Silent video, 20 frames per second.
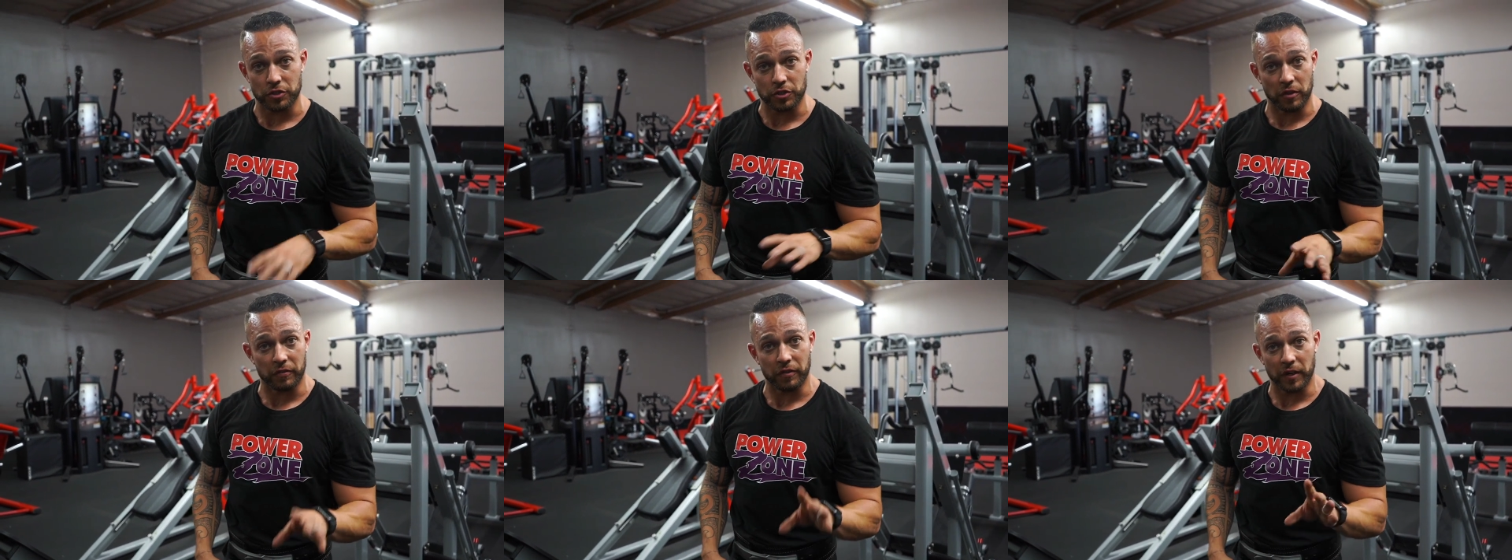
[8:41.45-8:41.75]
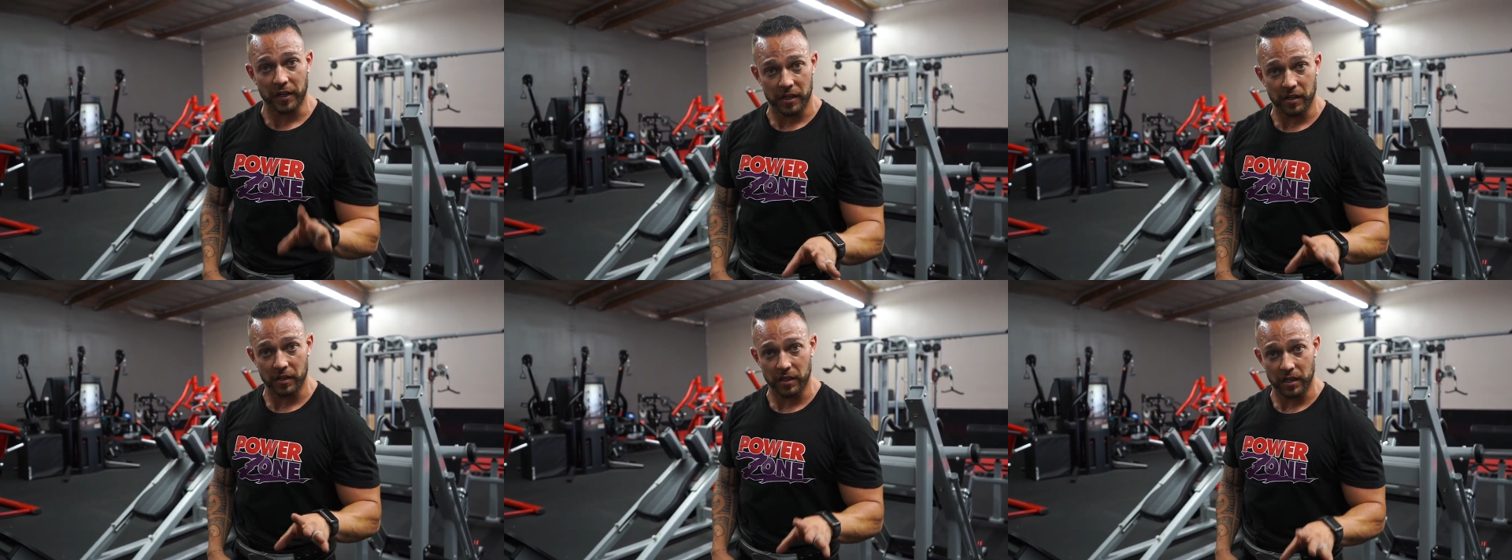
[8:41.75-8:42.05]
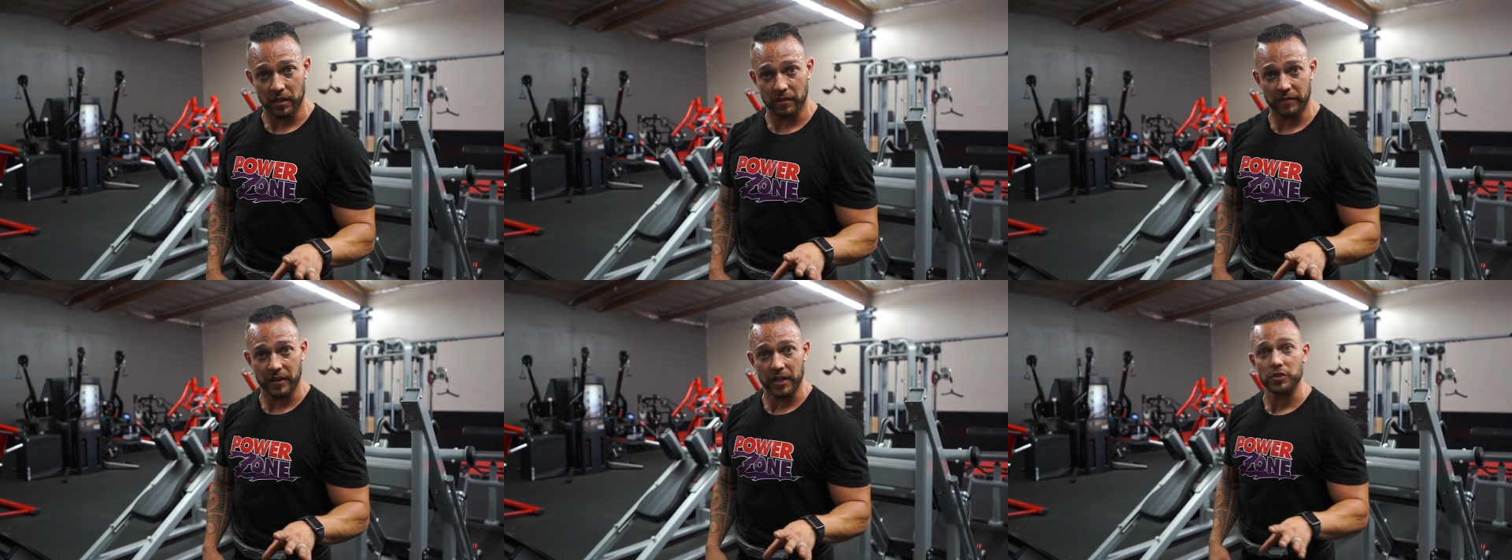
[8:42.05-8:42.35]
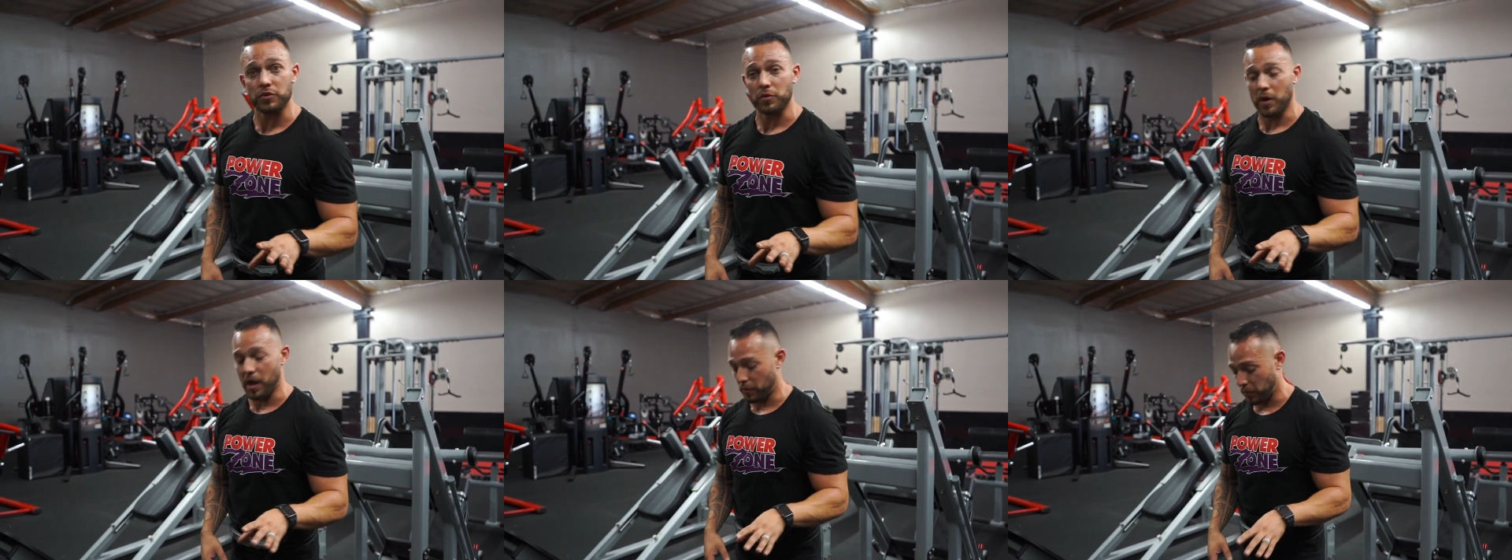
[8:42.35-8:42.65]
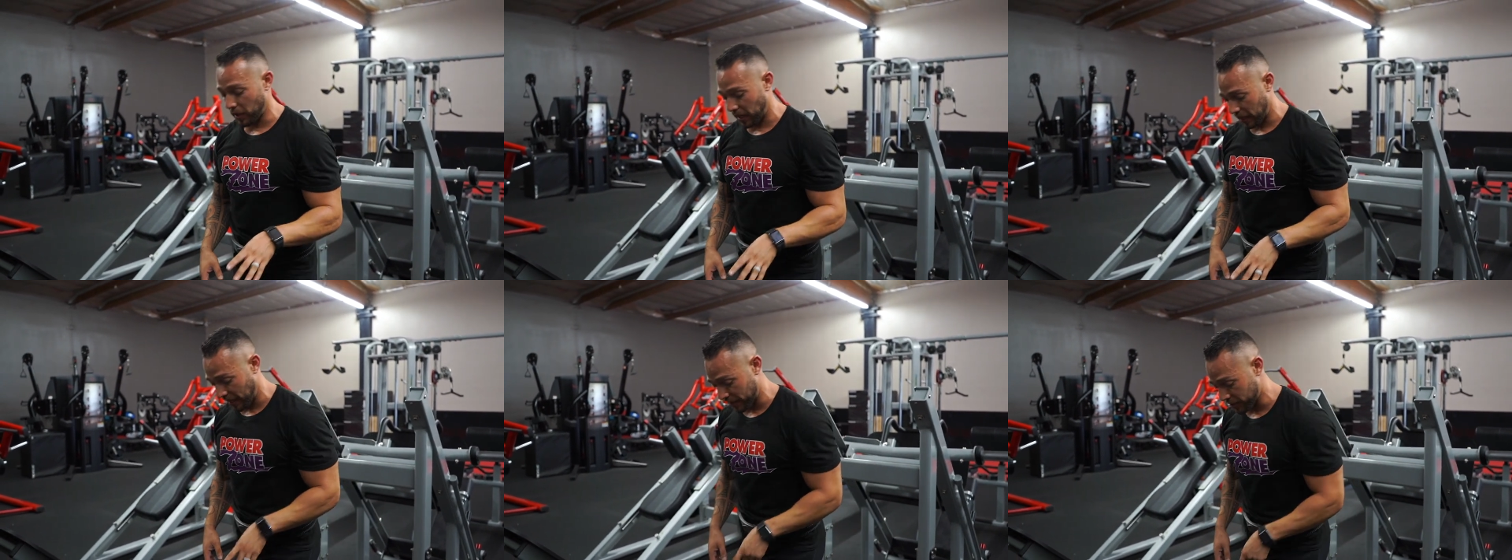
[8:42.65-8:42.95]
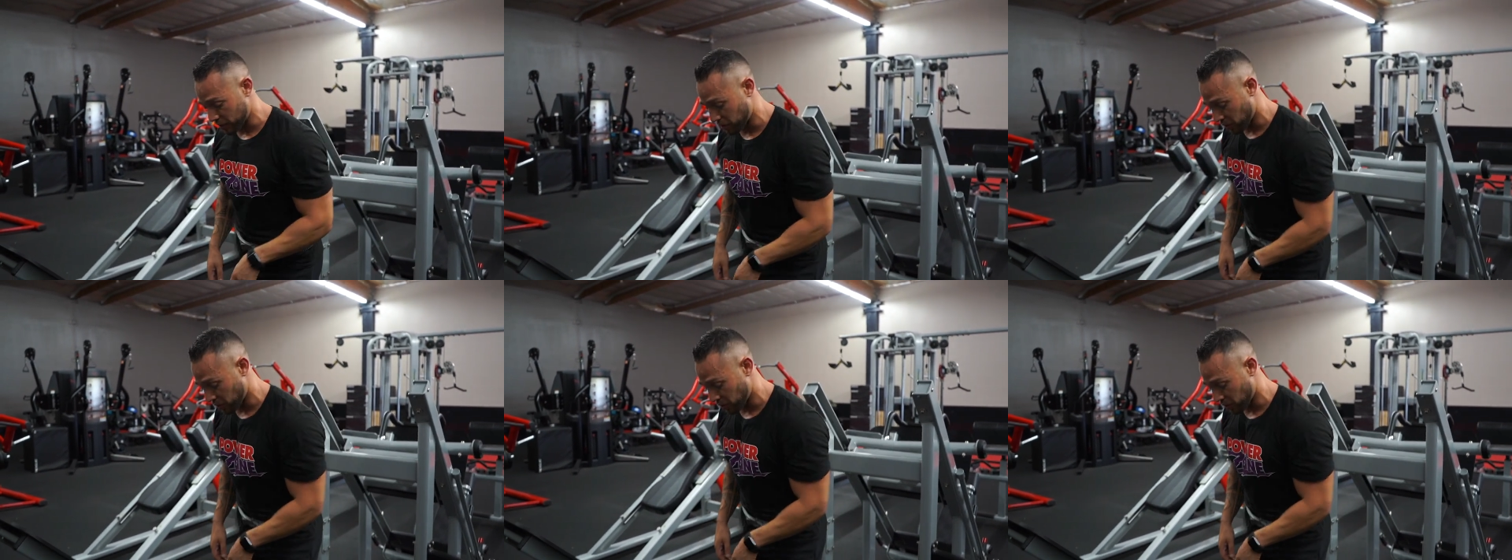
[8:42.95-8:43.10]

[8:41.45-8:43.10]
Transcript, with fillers: So for a heel elevated squat, what I like